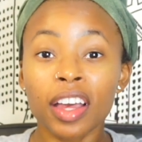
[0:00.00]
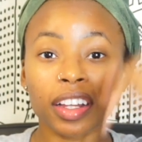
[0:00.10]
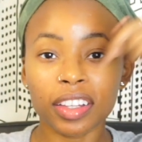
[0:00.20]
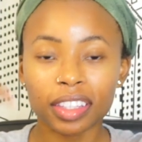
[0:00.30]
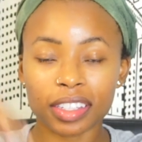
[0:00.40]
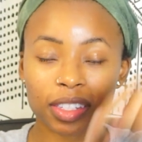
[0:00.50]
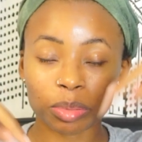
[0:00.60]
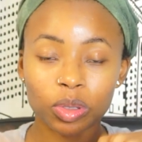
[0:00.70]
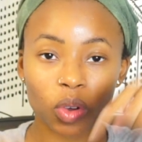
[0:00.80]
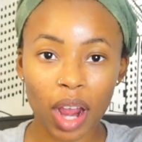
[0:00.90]
click the
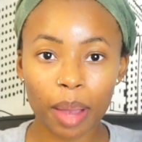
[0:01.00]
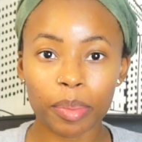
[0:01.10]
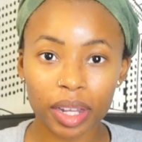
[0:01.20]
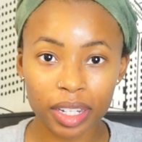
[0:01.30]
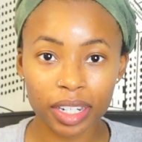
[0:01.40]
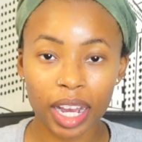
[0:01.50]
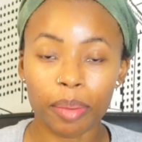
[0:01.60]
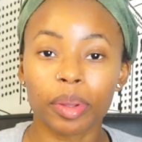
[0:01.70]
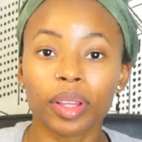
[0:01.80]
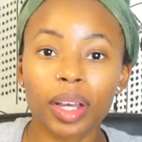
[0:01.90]
subscribe button
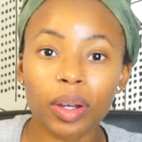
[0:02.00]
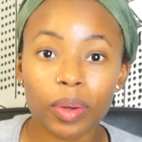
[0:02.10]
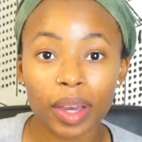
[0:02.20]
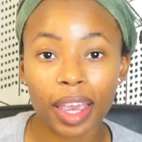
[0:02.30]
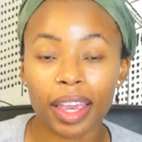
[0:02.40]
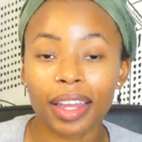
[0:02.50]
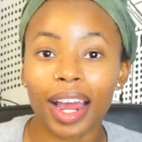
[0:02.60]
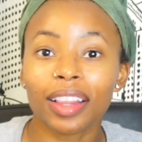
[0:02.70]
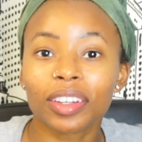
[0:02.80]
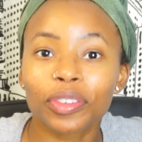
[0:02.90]
down below, and
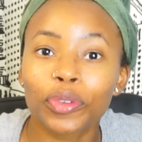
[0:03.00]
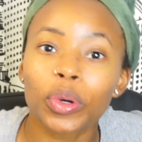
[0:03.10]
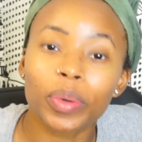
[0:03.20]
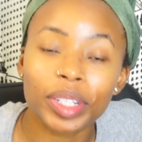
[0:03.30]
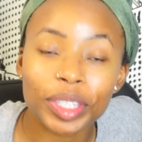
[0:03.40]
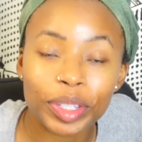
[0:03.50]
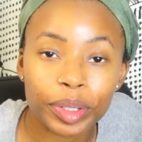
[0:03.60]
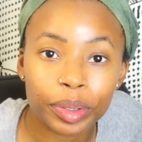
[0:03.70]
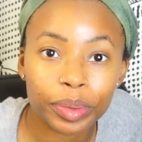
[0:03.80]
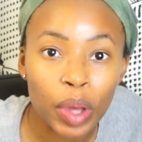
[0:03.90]
I look forward to
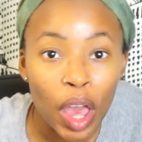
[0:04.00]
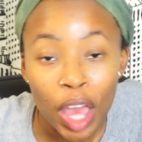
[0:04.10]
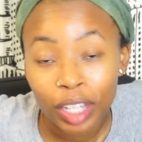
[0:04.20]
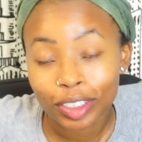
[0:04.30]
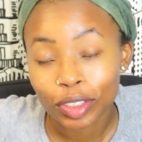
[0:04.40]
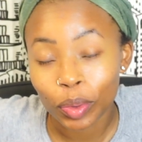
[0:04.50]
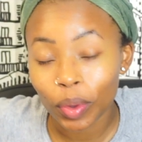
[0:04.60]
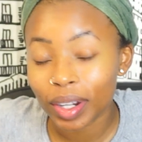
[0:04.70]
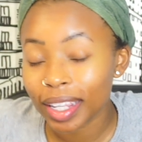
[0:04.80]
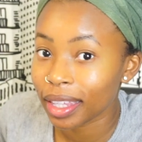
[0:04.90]
you
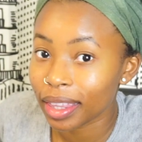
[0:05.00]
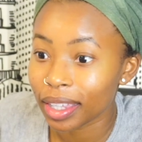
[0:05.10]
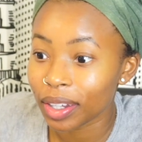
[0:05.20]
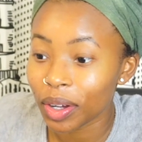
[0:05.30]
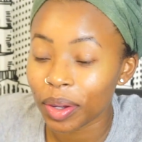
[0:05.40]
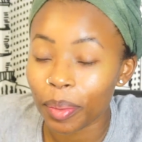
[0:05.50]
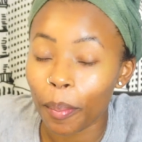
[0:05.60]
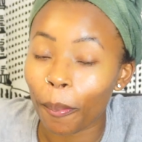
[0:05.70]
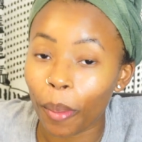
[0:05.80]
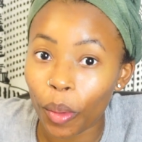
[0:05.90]
joining the
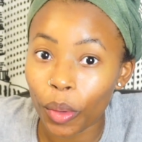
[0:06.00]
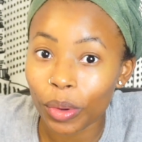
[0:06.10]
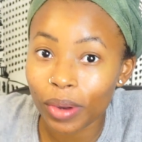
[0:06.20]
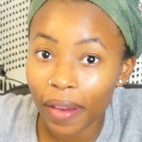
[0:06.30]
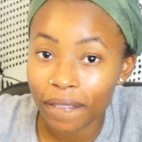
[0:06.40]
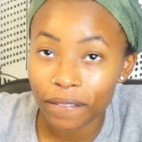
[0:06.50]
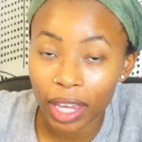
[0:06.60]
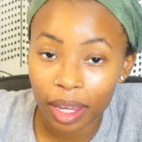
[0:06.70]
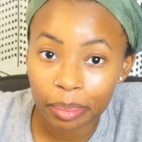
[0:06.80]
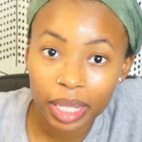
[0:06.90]
Bold
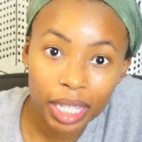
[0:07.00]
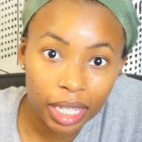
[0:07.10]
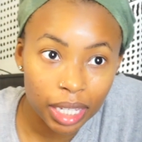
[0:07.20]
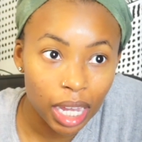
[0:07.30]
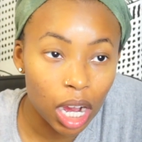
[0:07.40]
family.